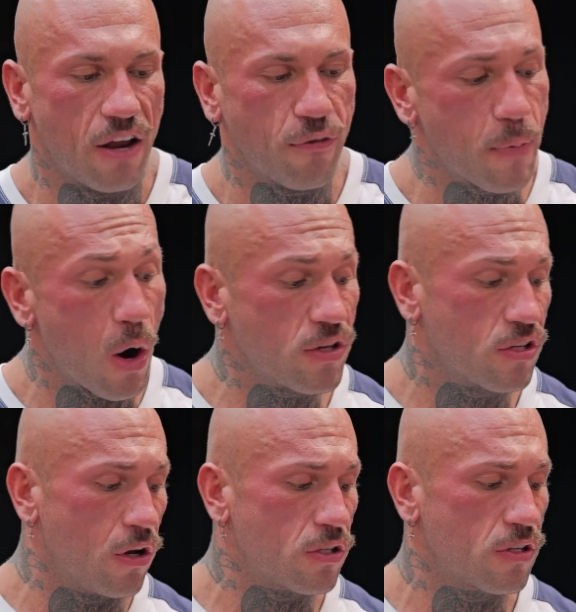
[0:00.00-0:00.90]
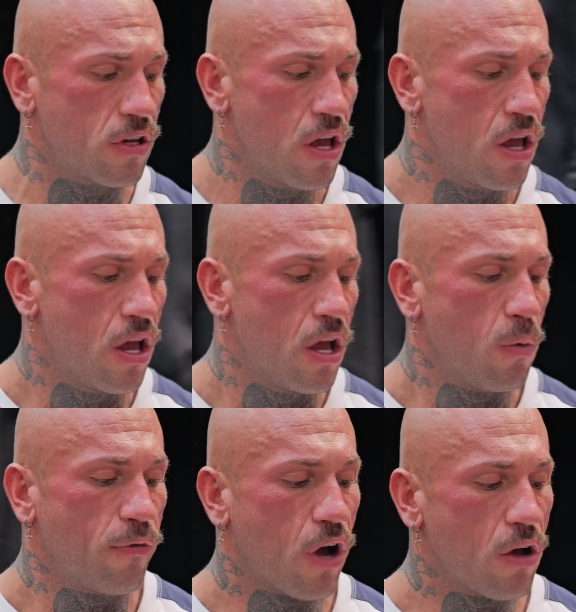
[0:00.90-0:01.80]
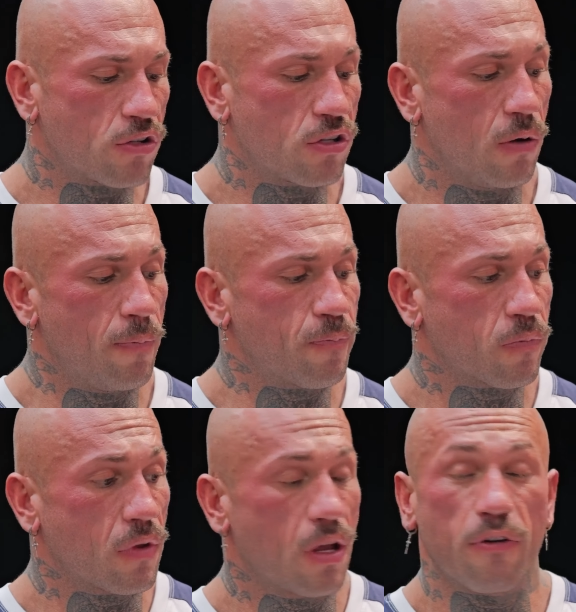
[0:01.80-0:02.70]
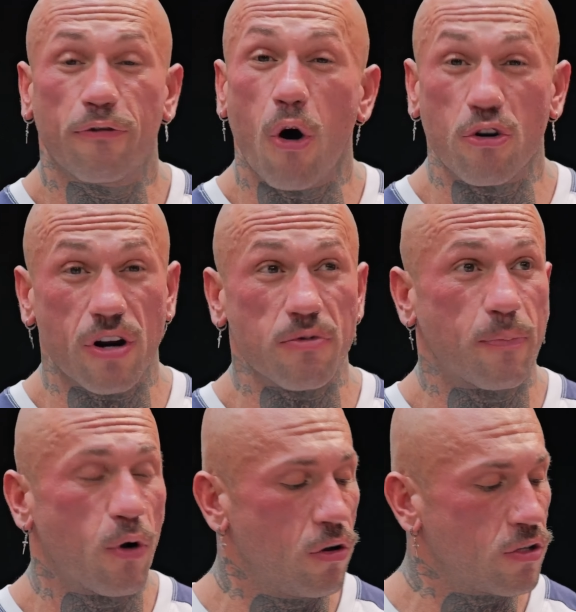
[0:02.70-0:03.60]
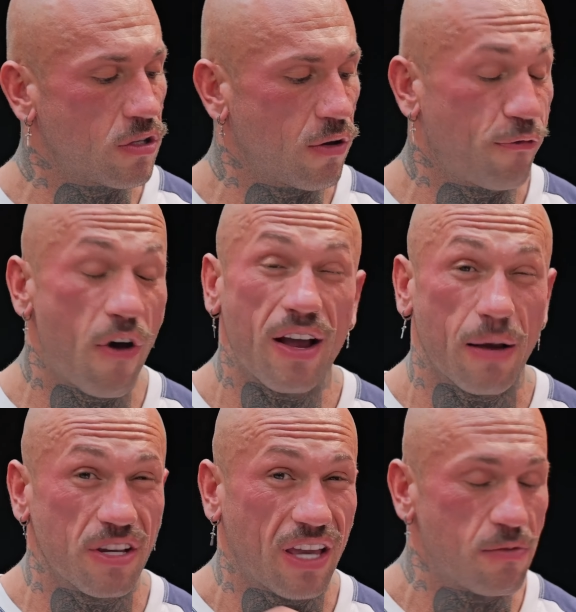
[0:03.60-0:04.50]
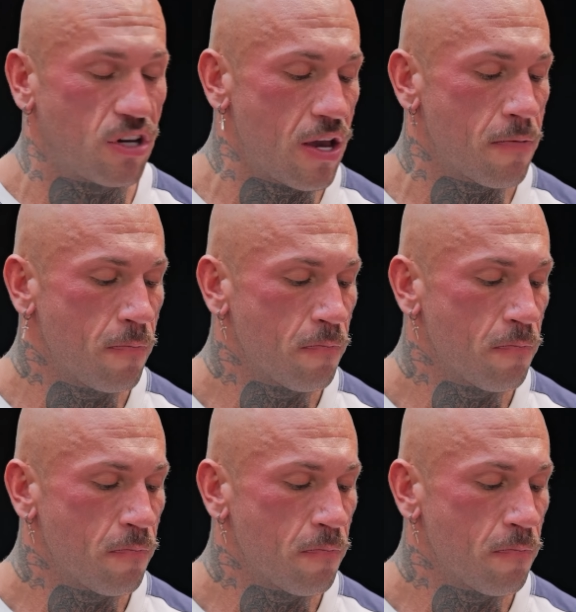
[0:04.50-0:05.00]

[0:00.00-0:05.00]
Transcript: Now for protein source, we've got some 400 grams of prawns, 30 grams of kimchi,